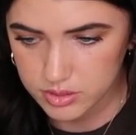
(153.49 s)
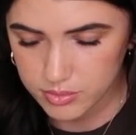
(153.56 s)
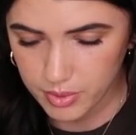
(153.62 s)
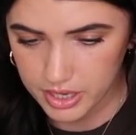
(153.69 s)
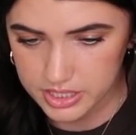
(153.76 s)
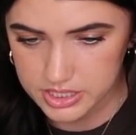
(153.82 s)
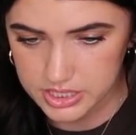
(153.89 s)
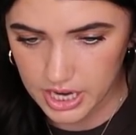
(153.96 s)

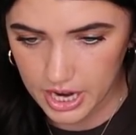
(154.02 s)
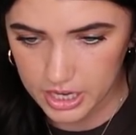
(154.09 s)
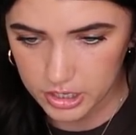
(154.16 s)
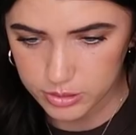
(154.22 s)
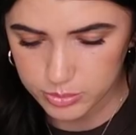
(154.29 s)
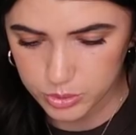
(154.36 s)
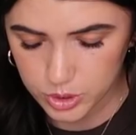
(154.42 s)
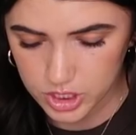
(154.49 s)
my
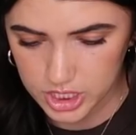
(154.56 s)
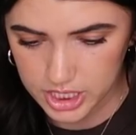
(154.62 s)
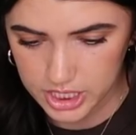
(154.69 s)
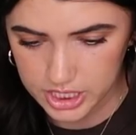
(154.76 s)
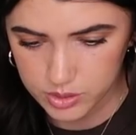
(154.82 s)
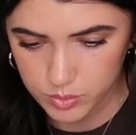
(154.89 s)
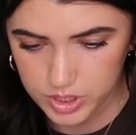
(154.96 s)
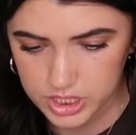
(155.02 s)
style board,
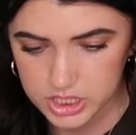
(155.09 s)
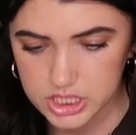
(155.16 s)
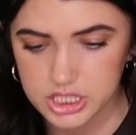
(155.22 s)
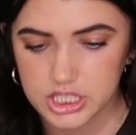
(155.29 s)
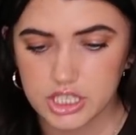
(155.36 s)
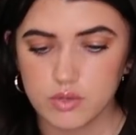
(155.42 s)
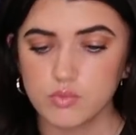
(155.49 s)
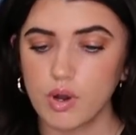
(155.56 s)
and we can
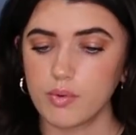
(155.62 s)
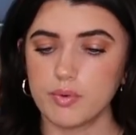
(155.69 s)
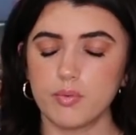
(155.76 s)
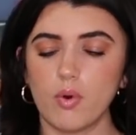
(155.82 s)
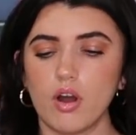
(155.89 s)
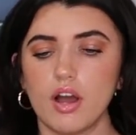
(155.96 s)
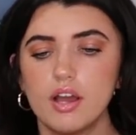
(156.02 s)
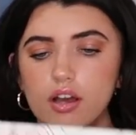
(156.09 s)
see what we
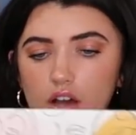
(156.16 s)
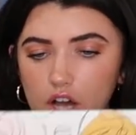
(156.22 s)
want.